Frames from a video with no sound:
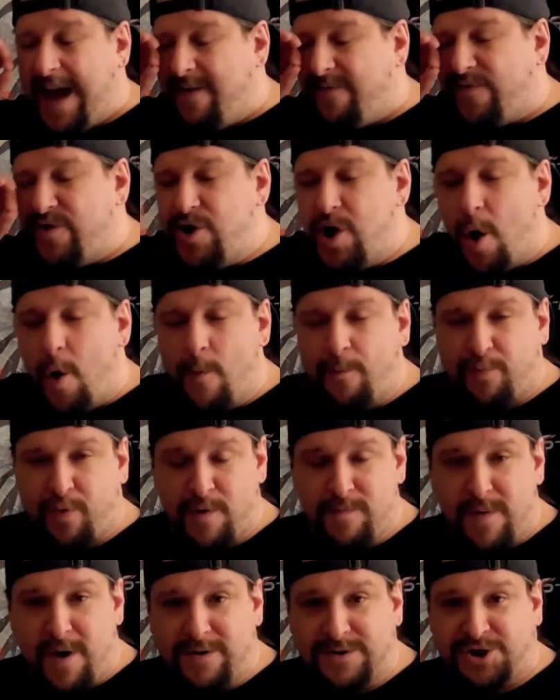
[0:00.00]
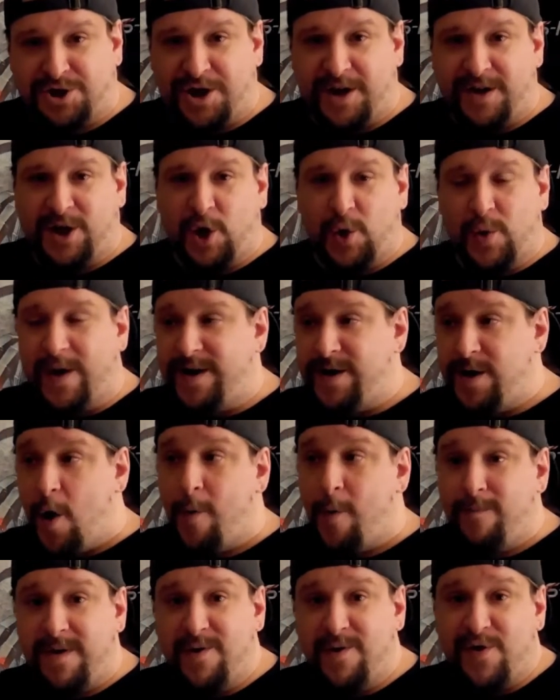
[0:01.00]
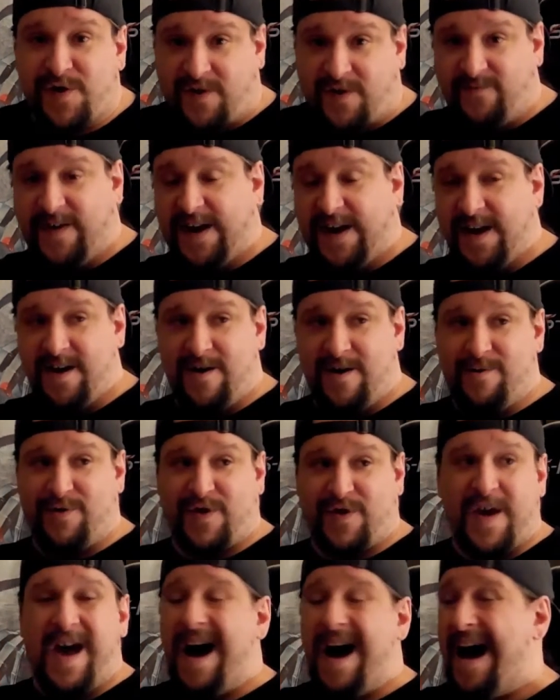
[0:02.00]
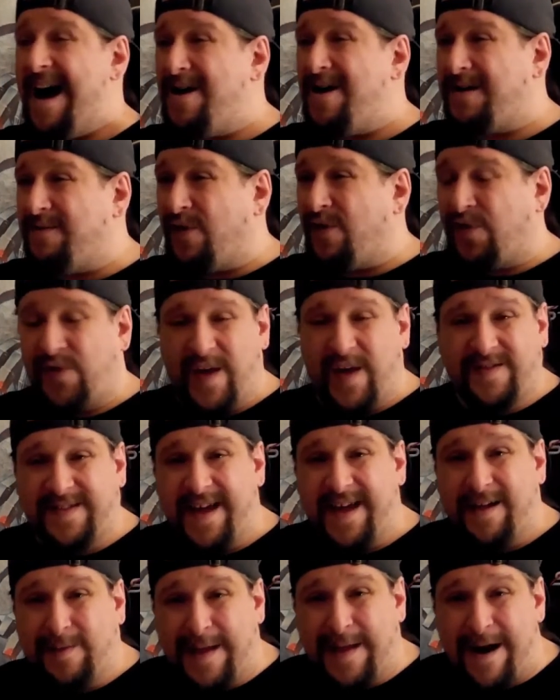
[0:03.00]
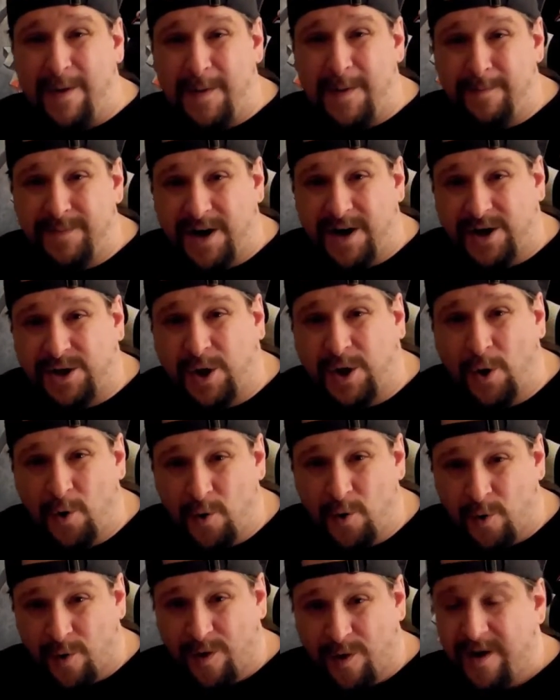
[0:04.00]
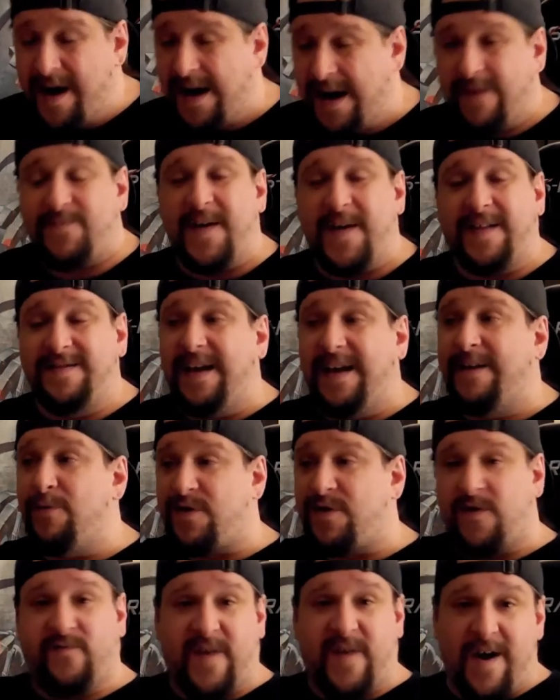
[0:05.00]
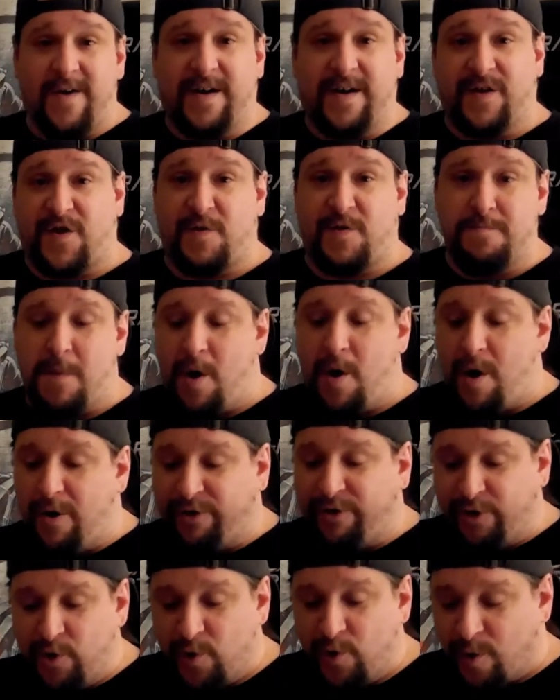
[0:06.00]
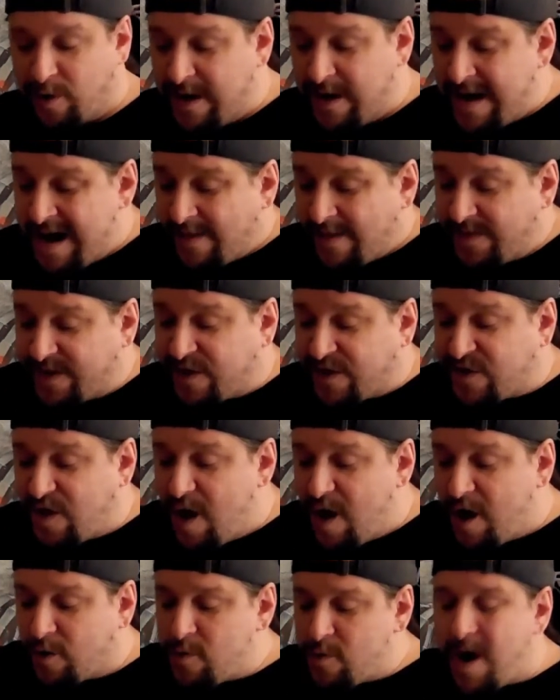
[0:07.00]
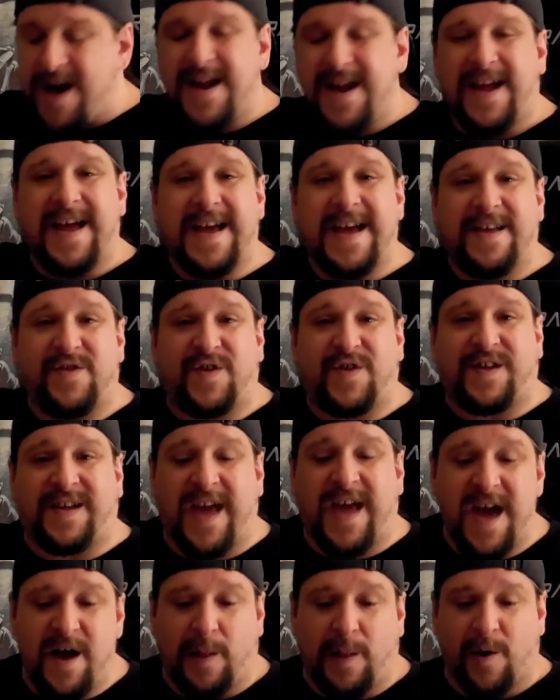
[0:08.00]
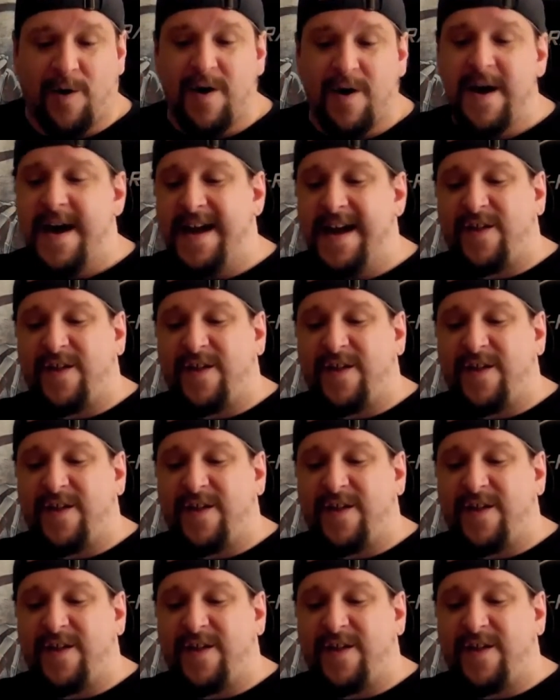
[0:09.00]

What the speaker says: Gave no promotion to it, no music videos. I don't even think they allowed them to tour. And if they did, it was a very small tour. The songwriting is killer.